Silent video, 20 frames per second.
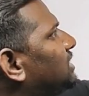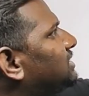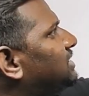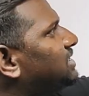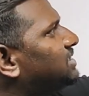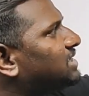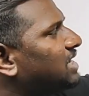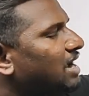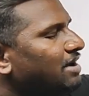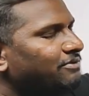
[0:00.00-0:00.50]

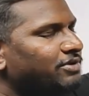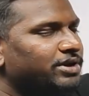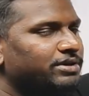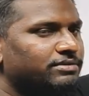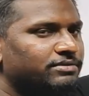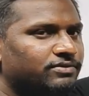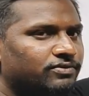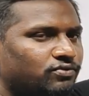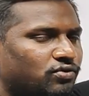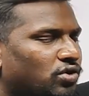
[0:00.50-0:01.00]
lens is
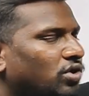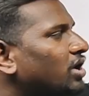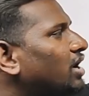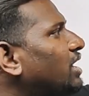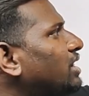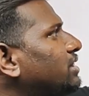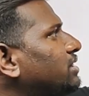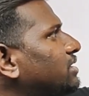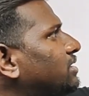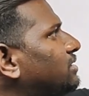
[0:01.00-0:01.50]
having
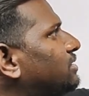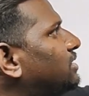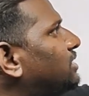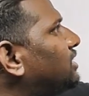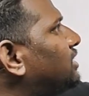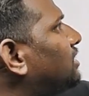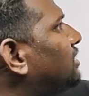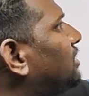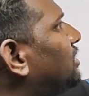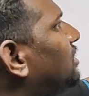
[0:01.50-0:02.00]
focal length
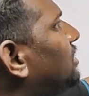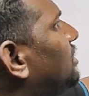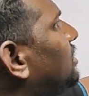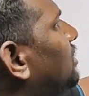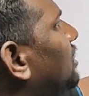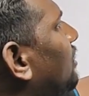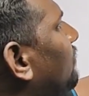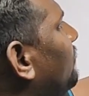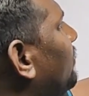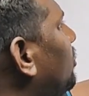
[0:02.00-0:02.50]

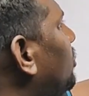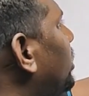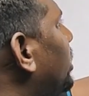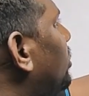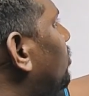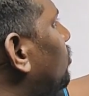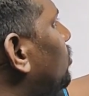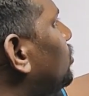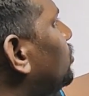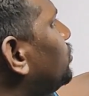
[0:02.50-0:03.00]
f0
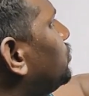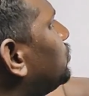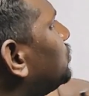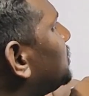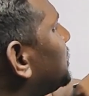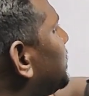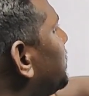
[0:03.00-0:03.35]
equal to 2